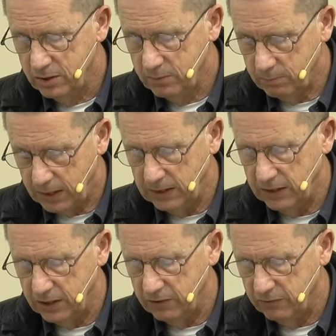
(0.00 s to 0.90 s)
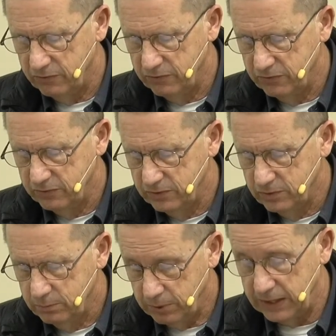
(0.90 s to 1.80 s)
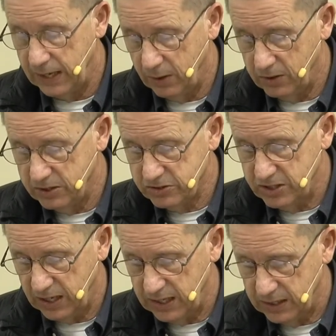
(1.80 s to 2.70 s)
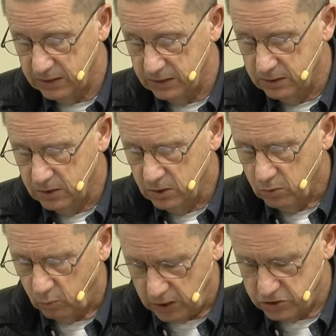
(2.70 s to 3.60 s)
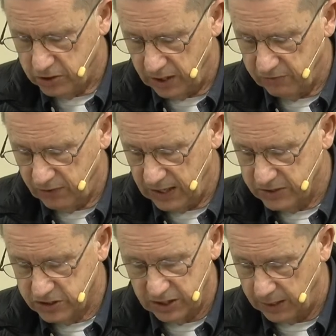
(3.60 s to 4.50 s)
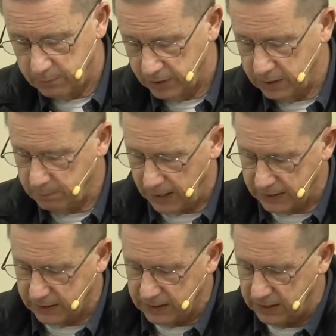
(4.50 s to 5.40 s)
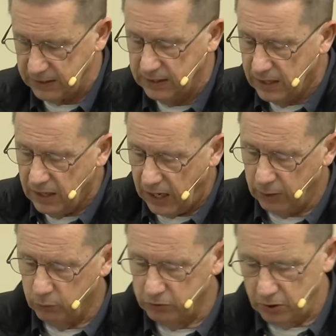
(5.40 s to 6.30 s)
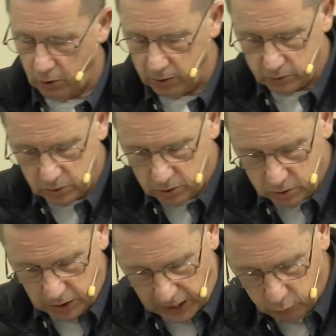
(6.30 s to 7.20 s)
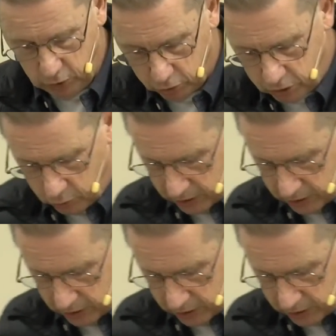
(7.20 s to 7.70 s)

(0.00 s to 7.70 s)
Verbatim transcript: may live. But now he has died. Why should I fast? Can I bring him back again? I will not I will go